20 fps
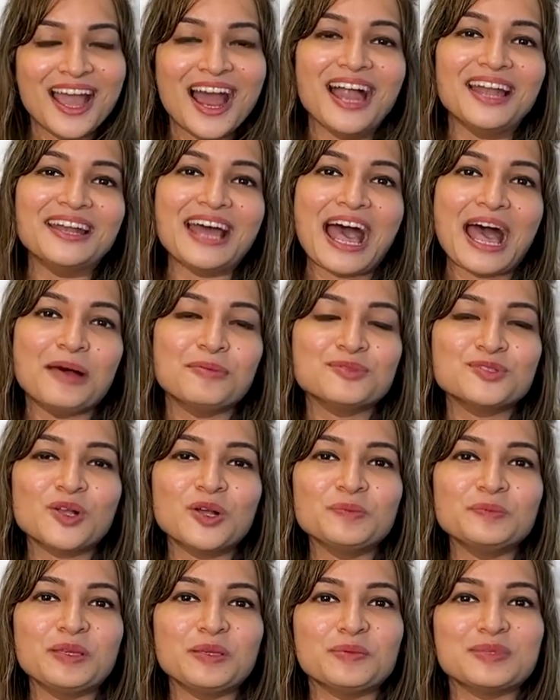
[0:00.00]
Our
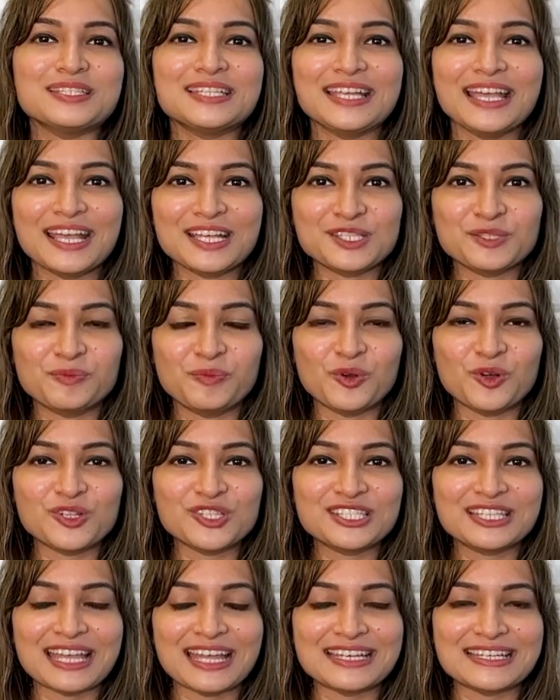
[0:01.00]
Amazon PPC
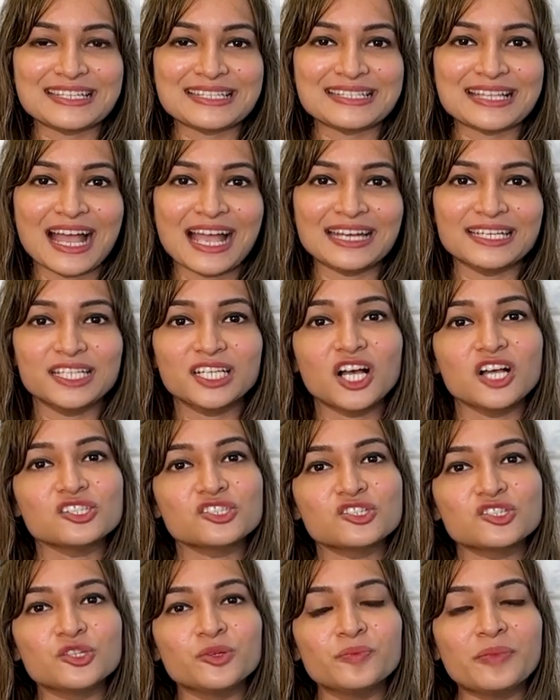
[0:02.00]
experts can design
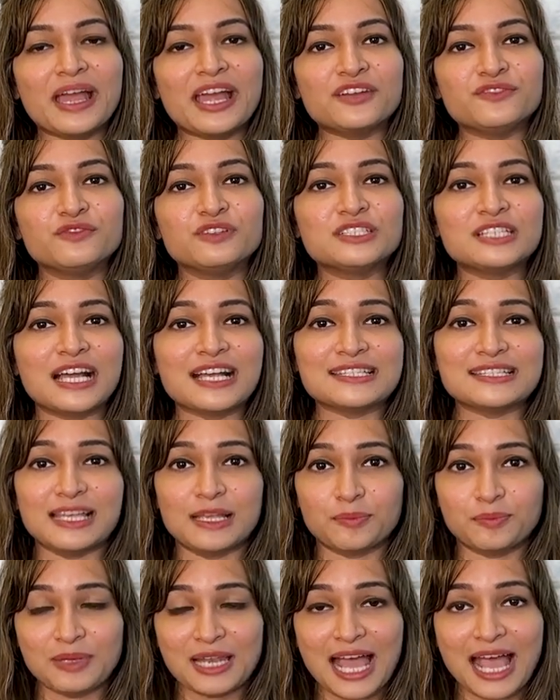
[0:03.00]
custom
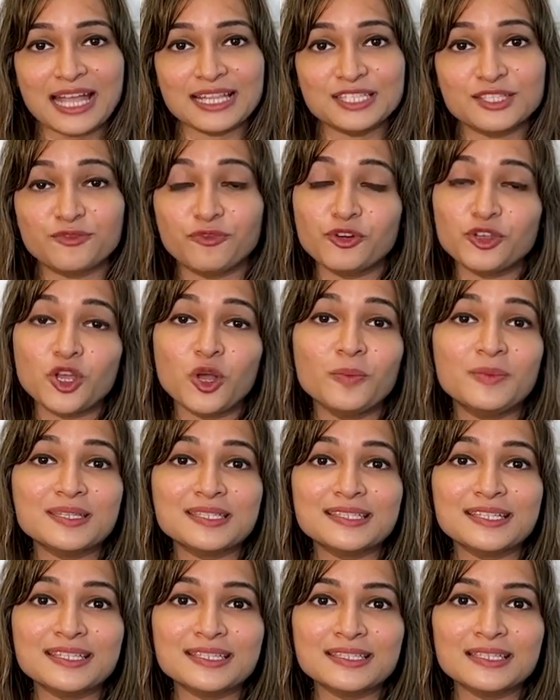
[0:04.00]
advertising plans for your
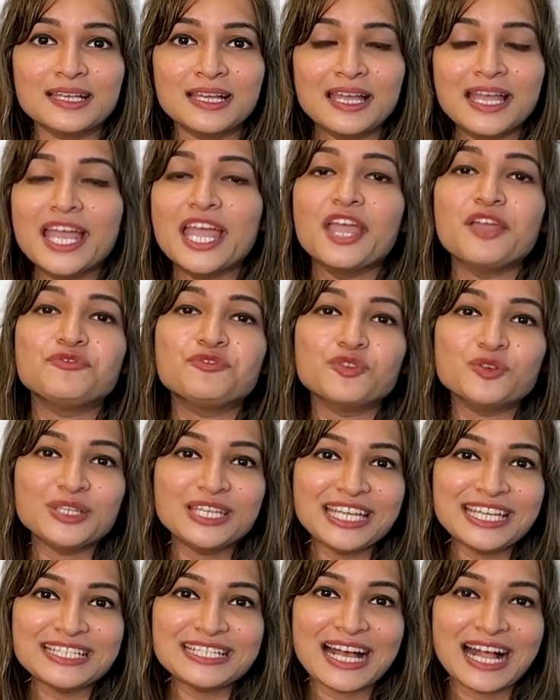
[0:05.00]
business. If you
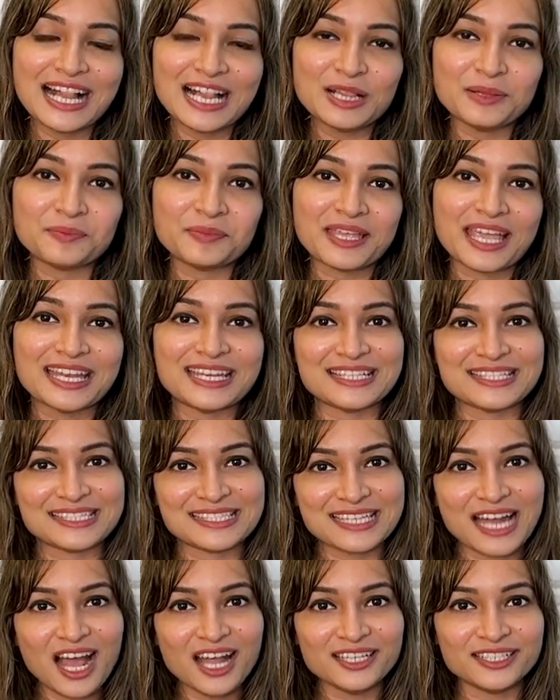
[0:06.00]
need help getting
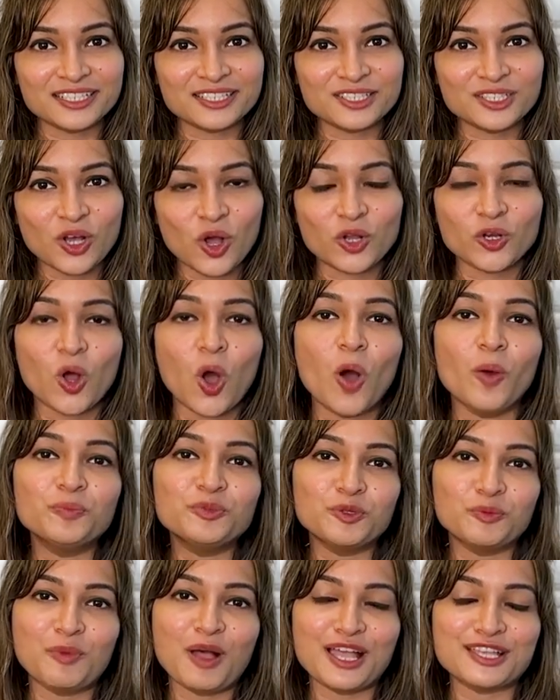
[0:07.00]
started on
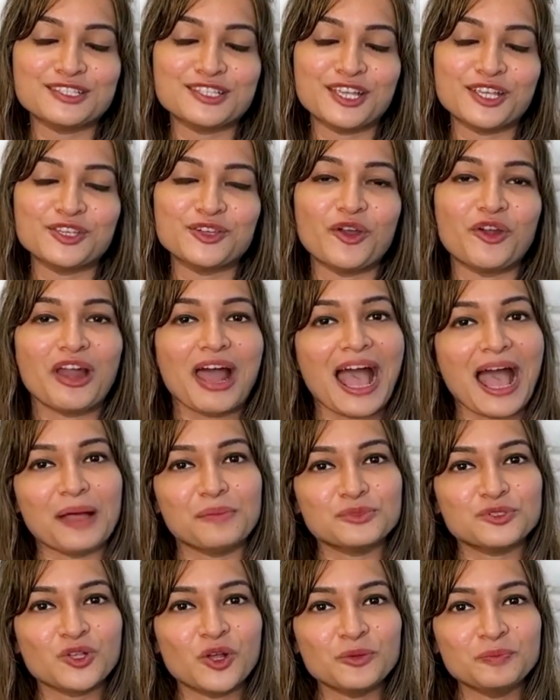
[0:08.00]
optimizing your
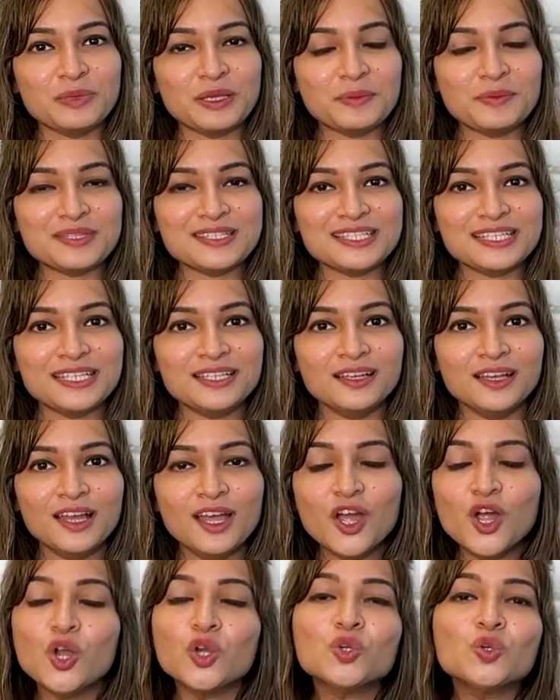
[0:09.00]
Amazon PPC,
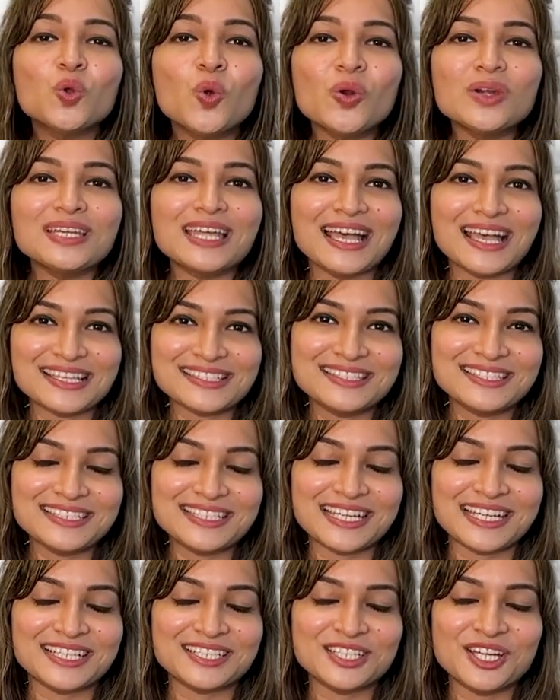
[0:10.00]
don't
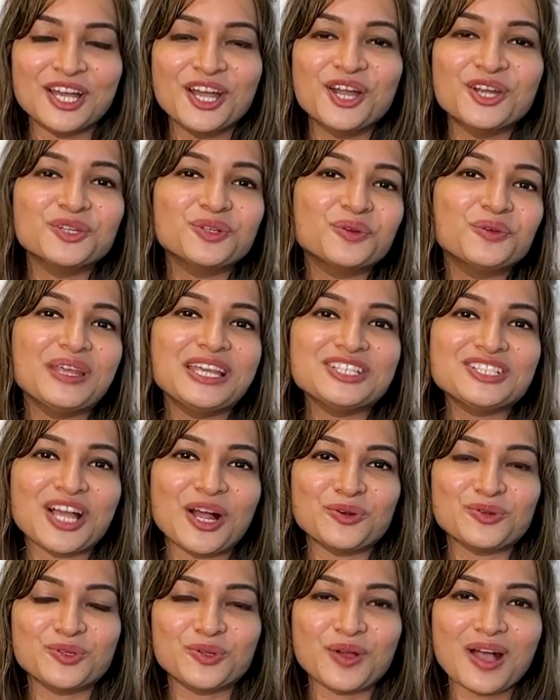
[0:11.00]
hesitate to reach
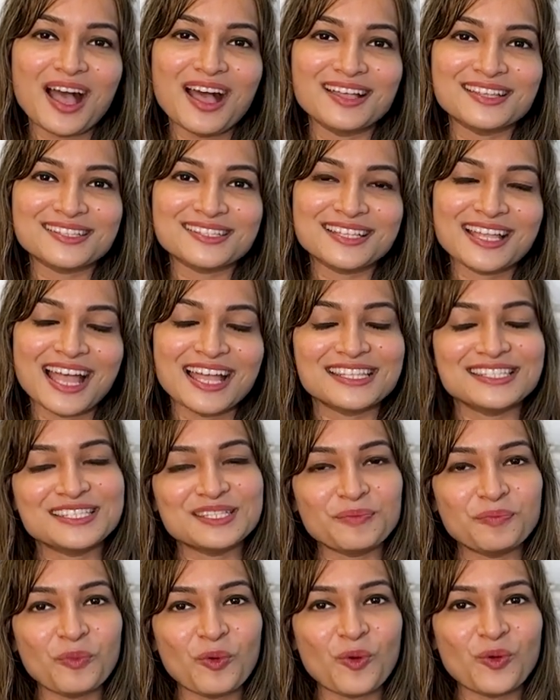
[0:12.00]
out to us at
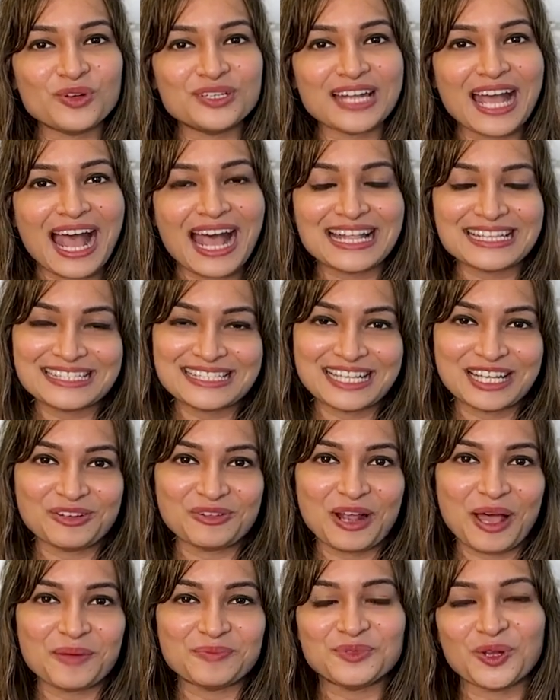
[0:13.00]
support at
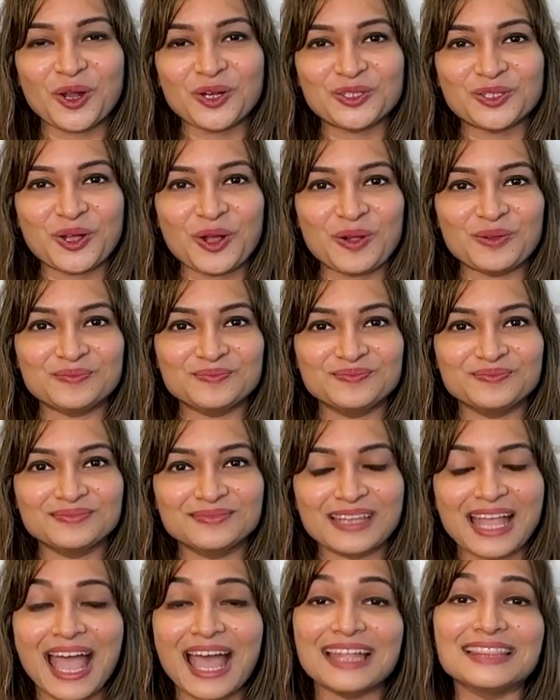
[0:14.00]
sellerapp.com.
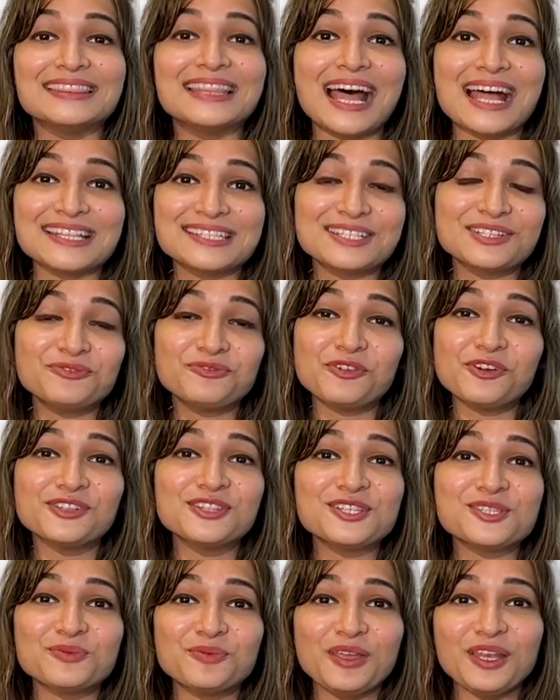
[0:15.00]
And that's it for
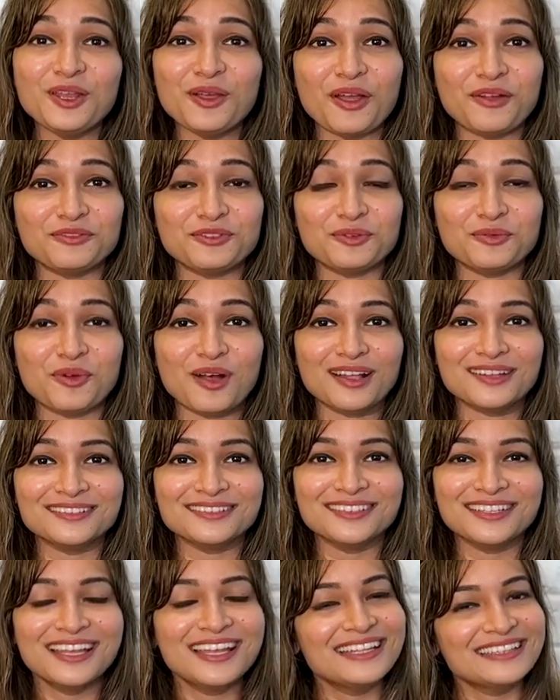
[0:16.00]
this video,
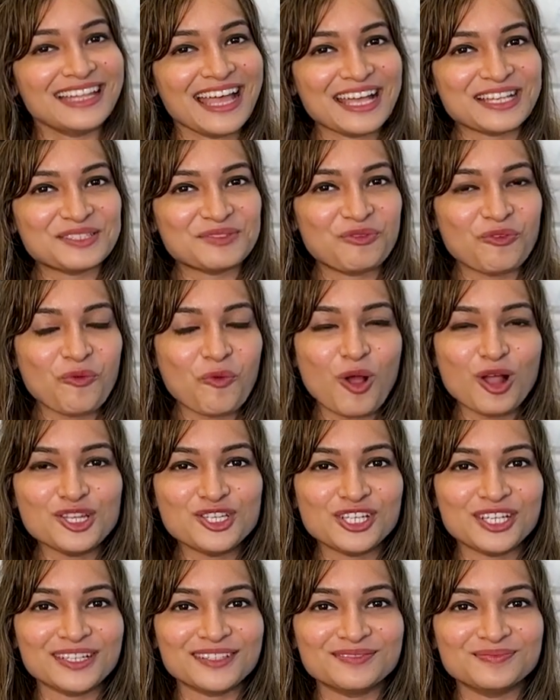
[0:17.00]
everyone. Thanks for
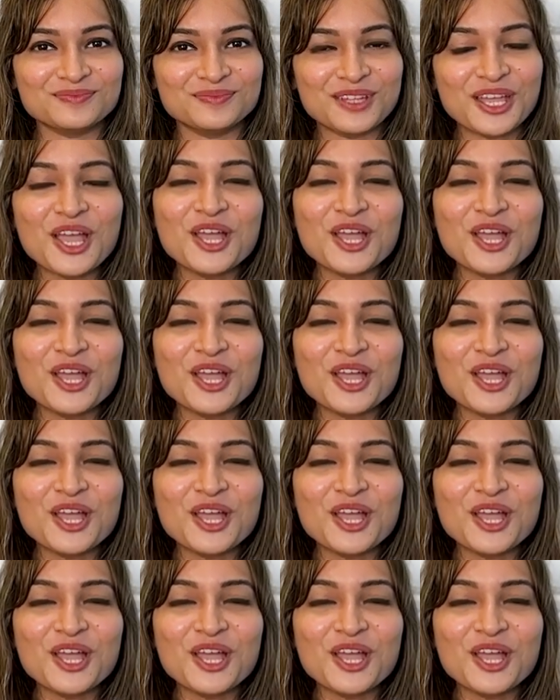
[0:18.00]
watching.